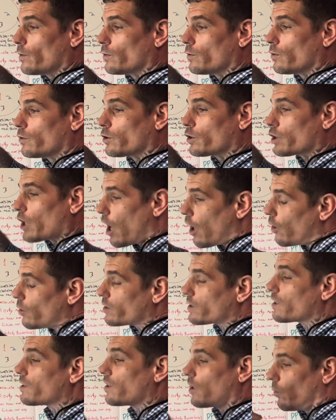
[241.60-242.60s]

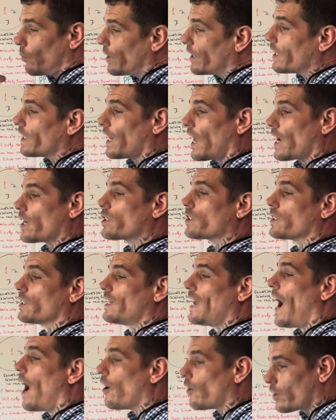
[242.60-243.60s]
shows, is that we can actually
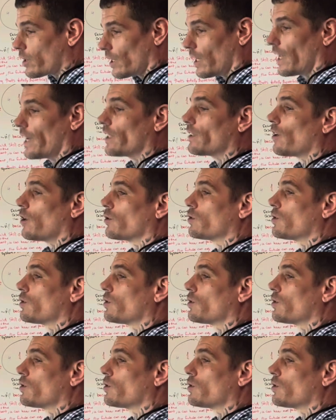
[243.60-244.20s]
calculate those